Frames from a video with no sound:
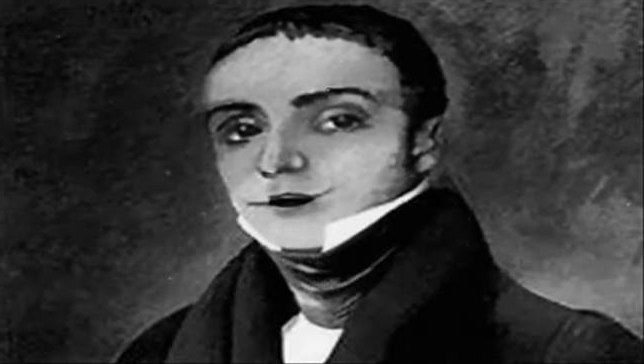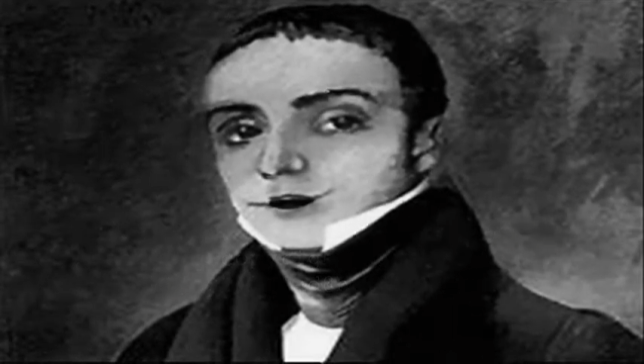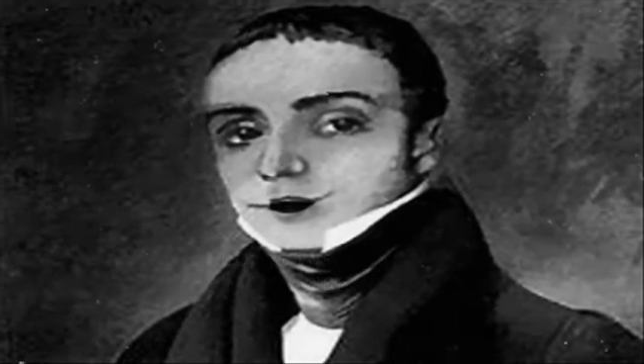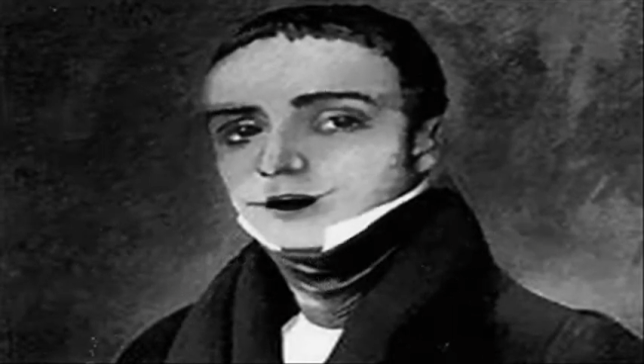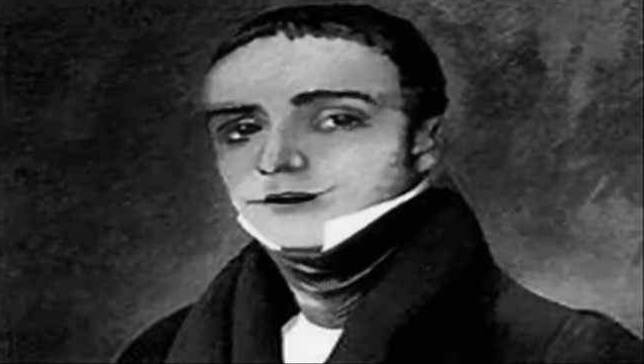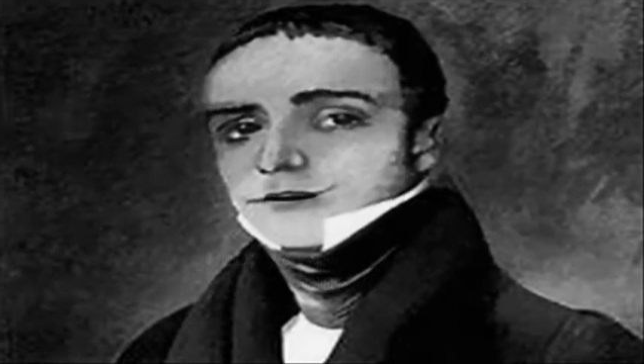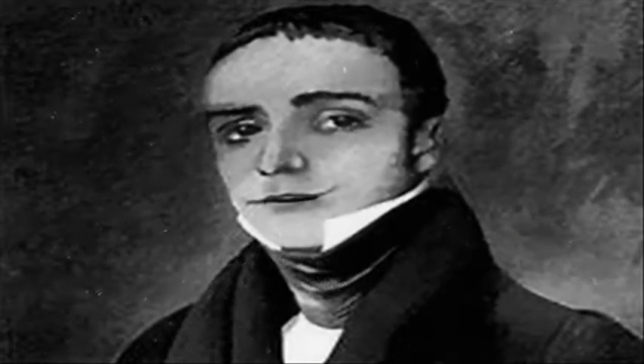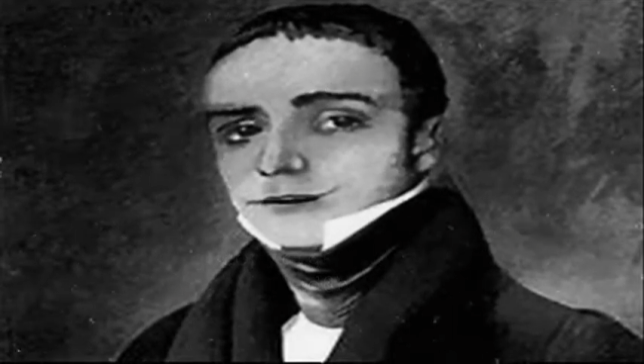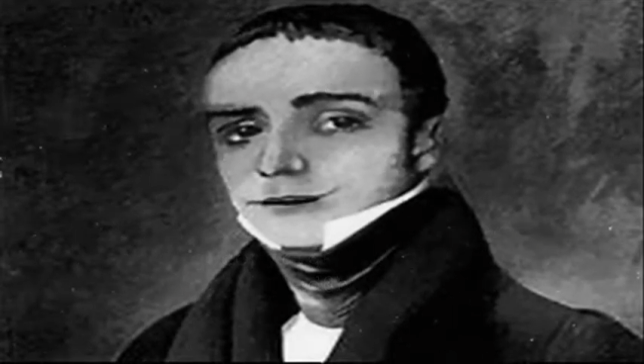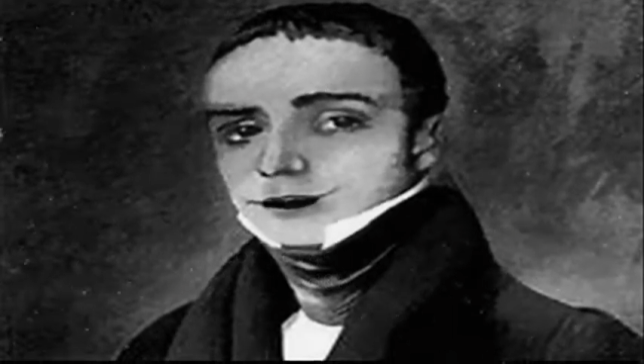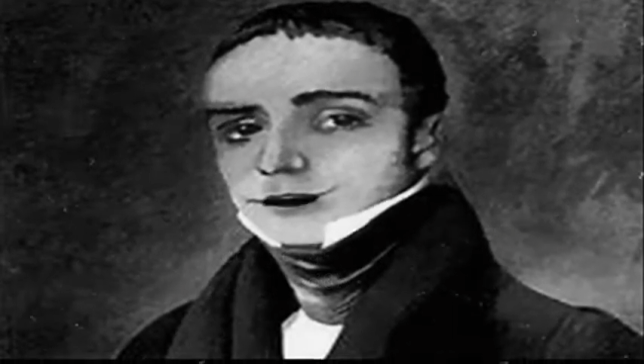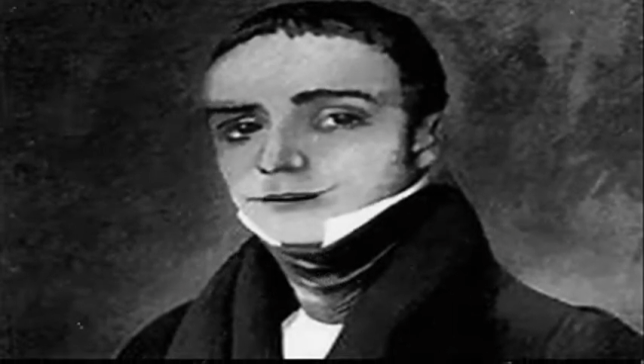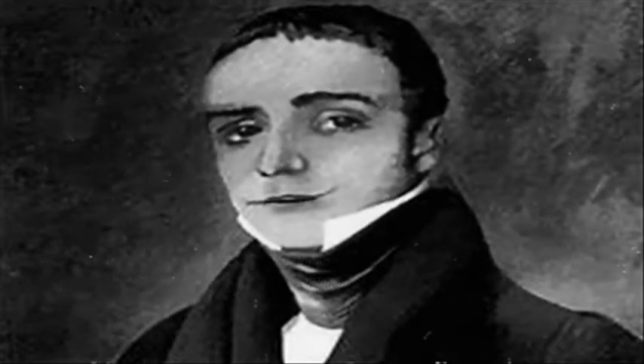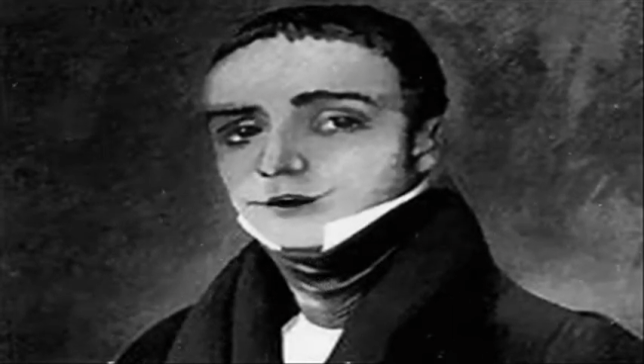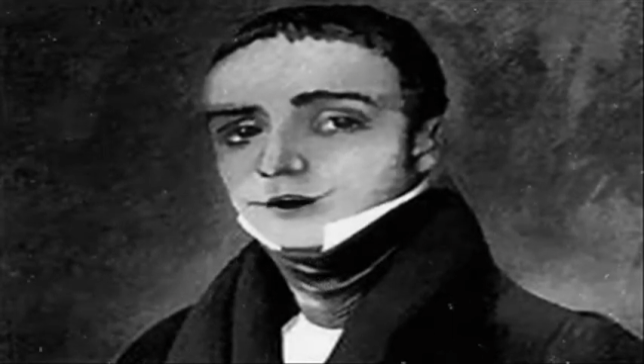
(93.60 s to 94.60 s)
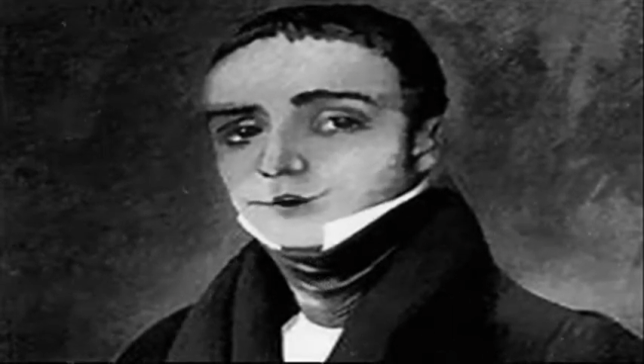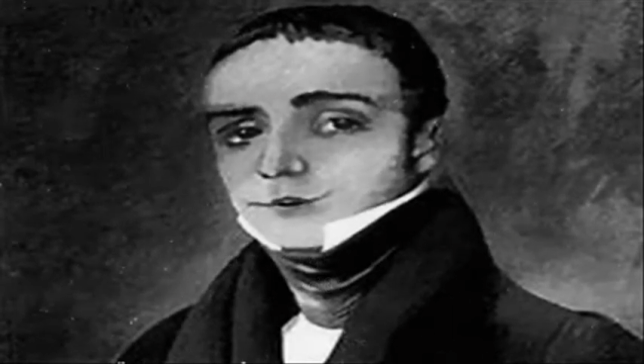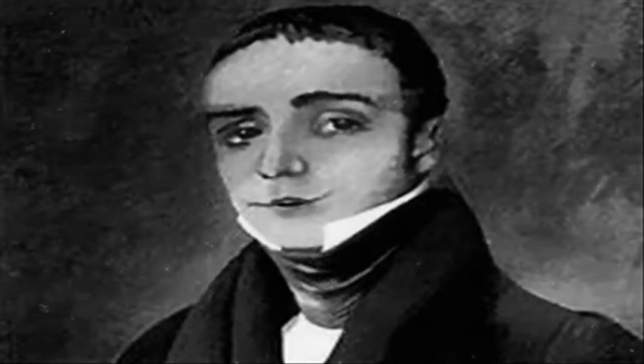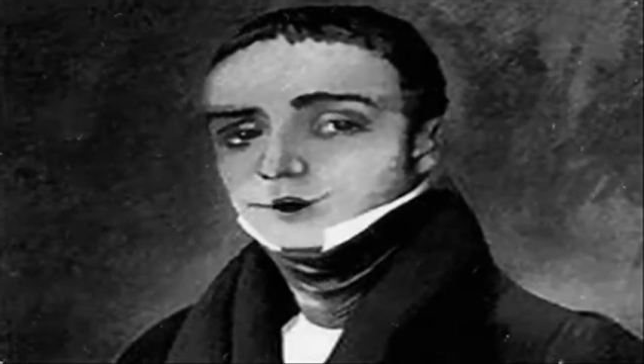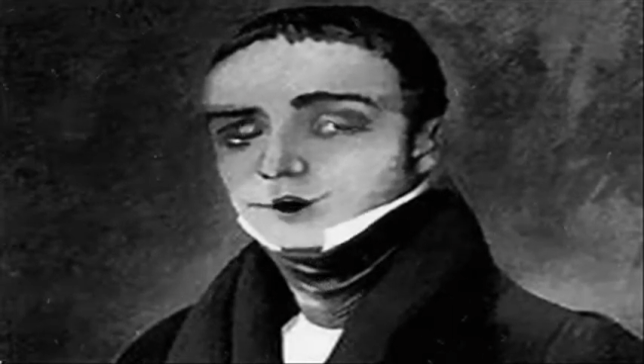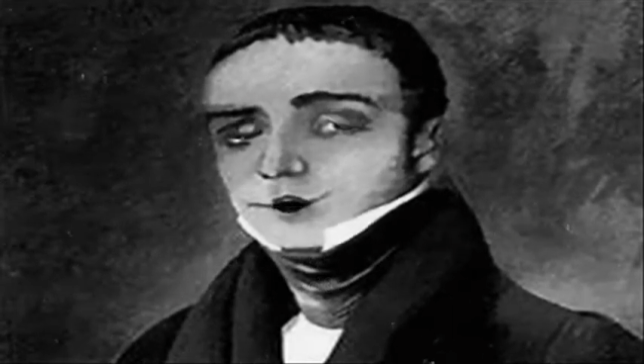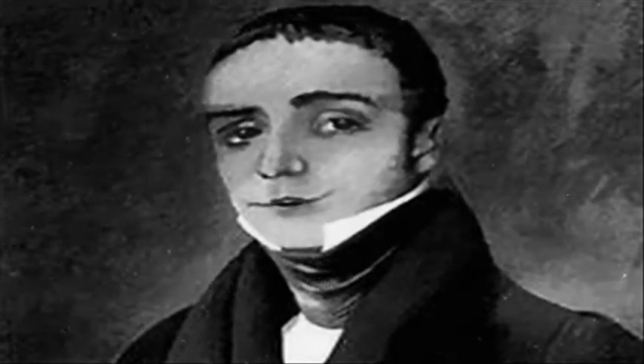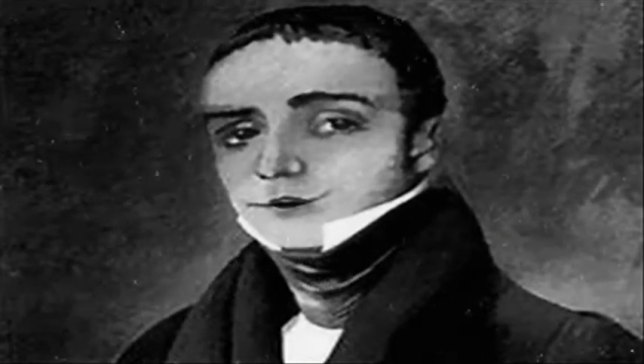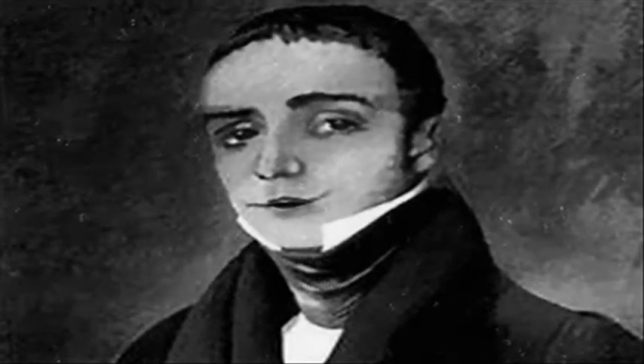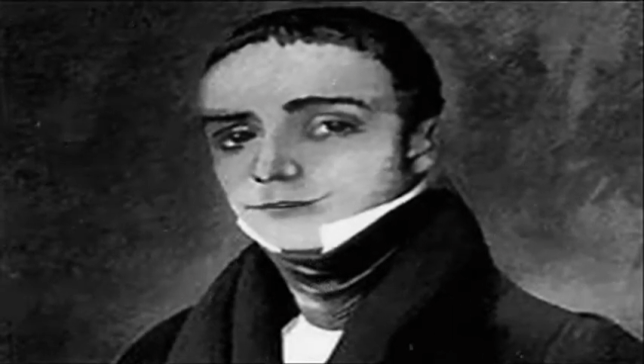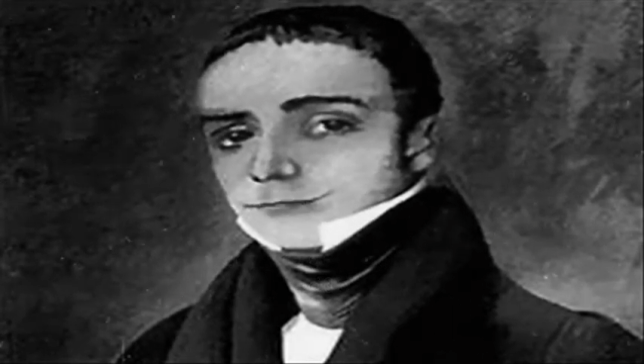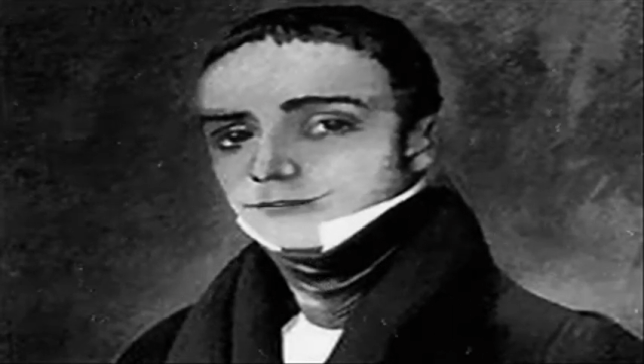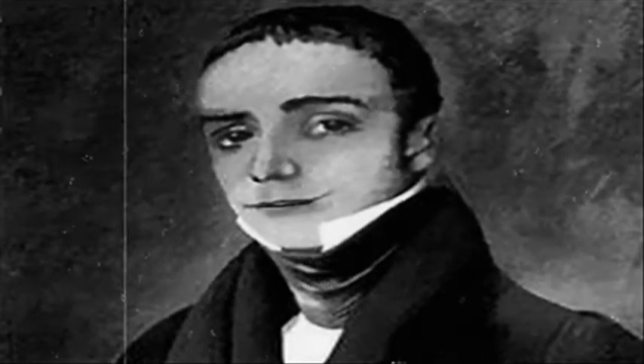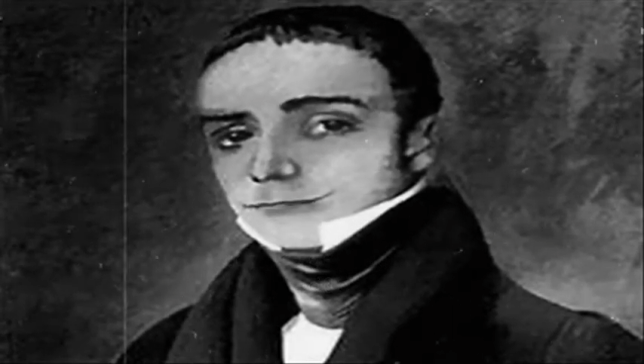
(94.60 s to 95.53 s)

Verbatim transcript: and all the doctors wondered